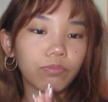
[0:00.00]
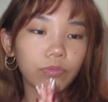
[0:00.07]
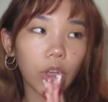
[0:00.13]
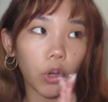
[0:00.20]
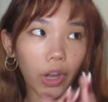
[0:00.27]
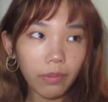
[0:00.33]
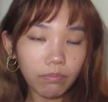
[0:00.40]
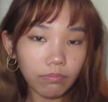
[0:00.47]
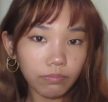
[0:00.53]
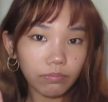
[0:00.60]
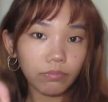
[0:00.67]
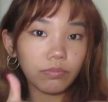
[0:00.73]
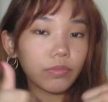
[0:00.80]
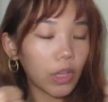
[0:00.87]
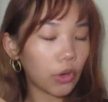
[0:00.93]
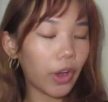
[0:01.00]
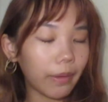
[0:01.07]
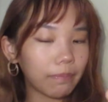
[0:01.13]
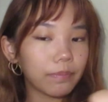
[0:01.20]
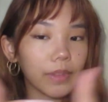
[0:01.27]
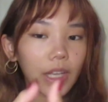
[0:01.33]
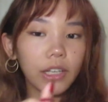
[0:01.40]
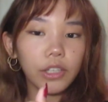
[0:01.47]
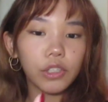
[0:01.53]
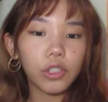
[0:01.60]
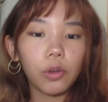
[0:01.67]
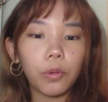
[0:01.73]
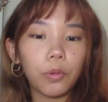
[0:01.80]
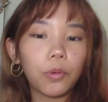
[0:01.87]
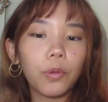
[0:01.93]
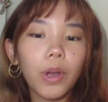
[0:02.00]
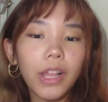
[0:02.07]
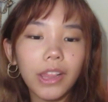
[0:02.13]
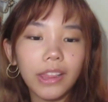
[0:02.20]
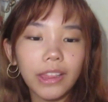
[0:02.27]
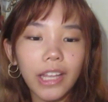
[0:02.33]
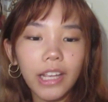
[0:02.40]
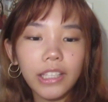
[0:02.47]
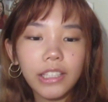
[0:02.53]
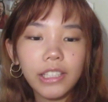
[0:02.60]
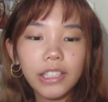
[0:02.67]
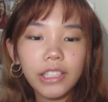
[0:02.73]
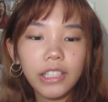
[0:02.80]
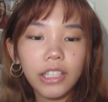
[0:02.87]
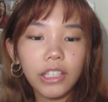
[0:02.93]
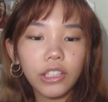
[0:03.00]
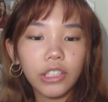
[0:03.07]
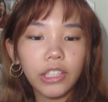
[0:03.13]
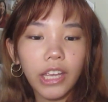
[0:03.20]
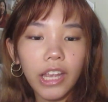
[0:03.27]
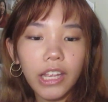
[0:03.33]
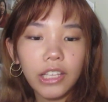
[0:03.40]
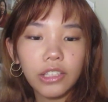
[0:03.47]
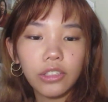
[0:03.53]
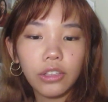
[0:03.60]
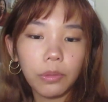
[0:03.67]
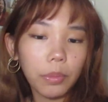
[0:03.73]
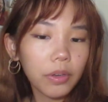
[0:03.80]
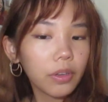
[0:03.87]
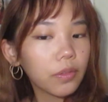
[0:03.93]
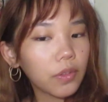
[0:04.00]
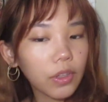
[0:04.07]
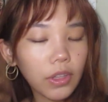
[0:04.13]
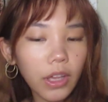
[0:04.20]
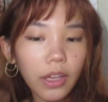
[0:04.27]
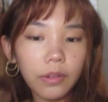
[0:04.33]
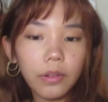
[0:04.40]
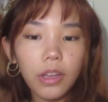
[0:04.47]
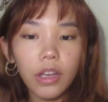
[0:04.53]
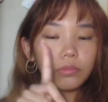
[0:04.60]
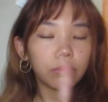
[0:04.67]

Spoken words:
Okay? Okay, so let's get into the book review then.